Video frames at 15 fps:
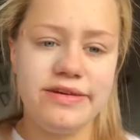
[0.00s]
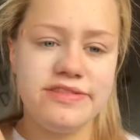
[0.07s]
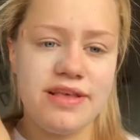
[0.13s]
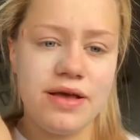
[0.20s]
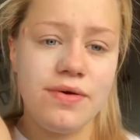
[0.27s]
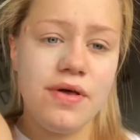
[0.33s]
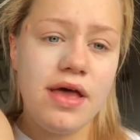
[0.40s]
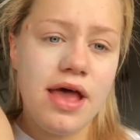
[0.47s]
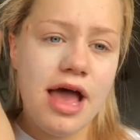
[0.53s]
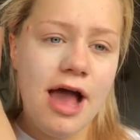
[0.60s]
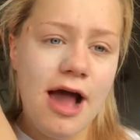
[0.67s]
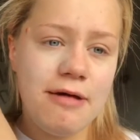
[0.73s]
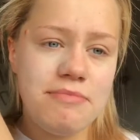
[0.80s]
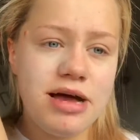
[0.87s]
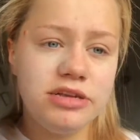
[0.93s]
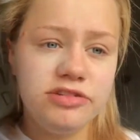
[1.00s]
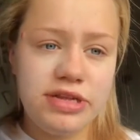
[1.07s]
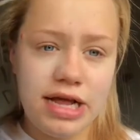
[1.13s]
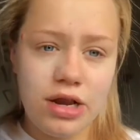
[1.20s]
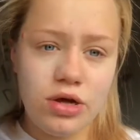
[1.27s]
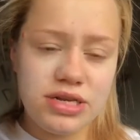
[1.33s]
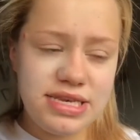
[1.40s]
So I'm
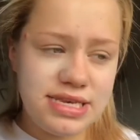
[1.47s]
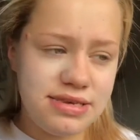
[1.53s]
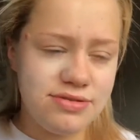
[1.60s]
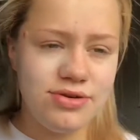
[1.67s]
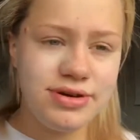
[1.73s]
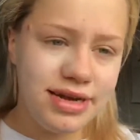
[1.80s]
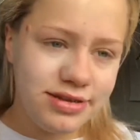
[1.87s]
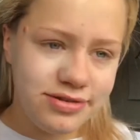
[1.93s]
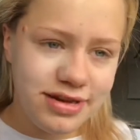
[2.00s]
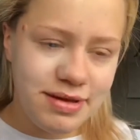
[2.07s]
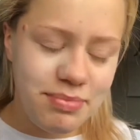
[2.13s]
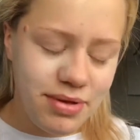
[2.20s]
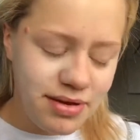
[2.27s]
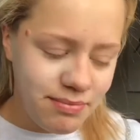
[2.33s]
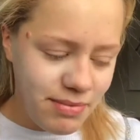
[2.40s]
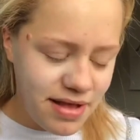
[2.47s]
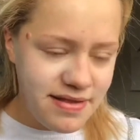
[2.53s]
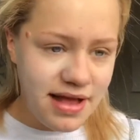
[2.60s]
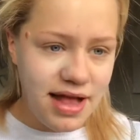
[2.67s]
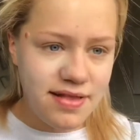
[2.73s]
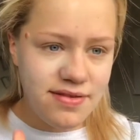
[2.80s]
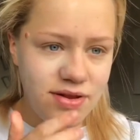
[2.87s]
naturally not naturally, but my
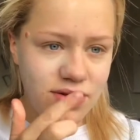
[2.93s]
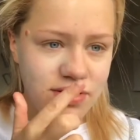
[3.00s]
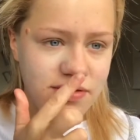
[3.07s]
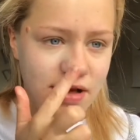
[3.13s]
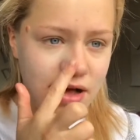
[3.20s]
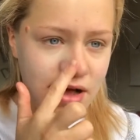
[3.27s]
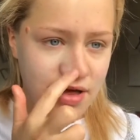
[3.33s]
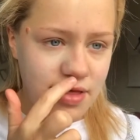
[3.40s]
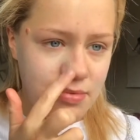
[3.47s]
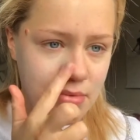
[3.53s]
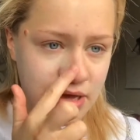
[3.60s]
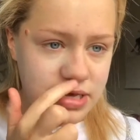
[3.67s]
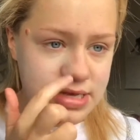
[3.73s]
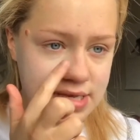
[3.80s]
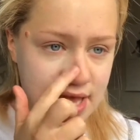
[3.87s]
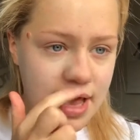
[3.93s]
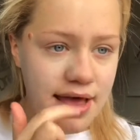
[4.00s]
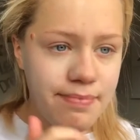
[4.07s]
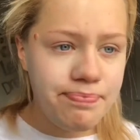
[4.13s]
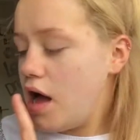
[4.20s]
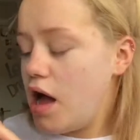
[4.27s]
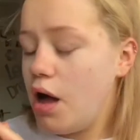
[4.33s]
tan's a lot darker than my skin.